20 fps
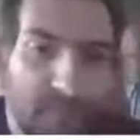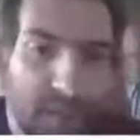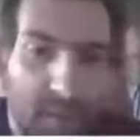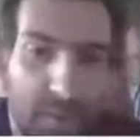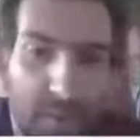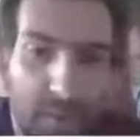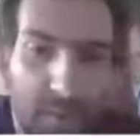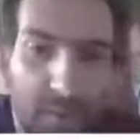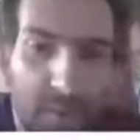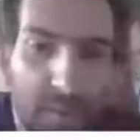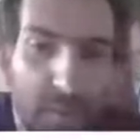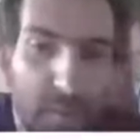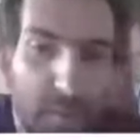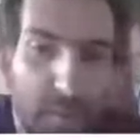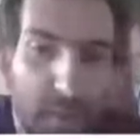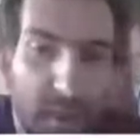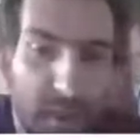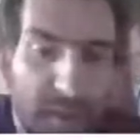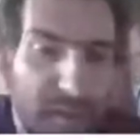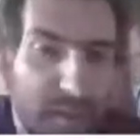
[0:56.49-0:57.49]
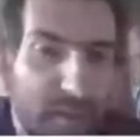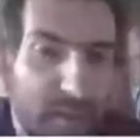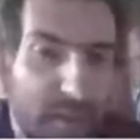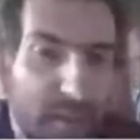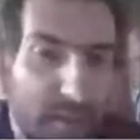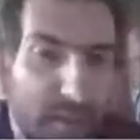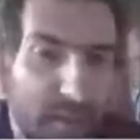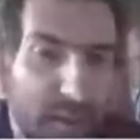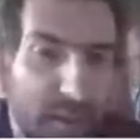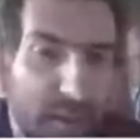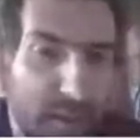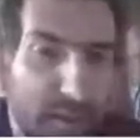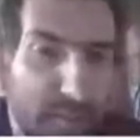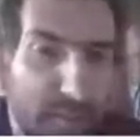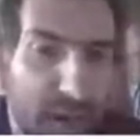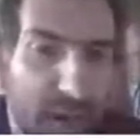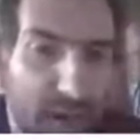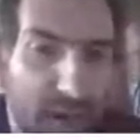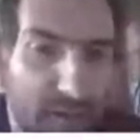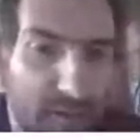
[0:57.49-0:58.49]
First, complexity generates
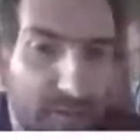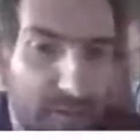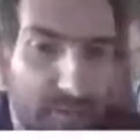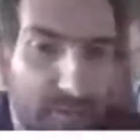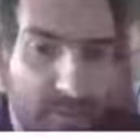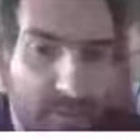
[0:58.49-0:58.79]
bugs.